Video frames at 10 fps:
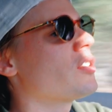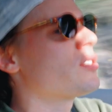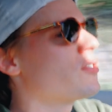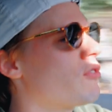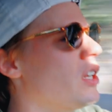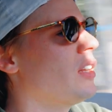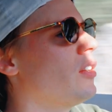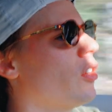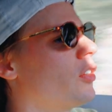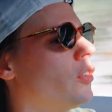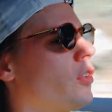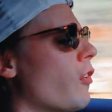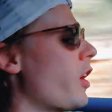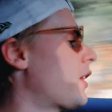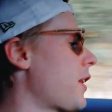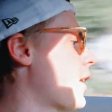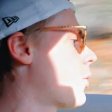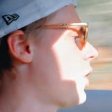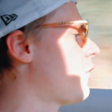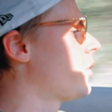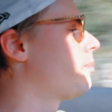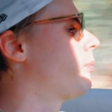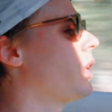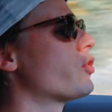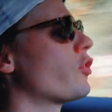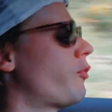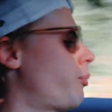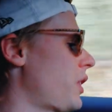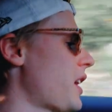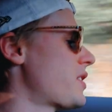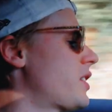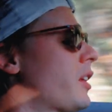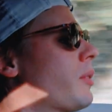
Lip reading: is really not great. Like we have a bunch of plastic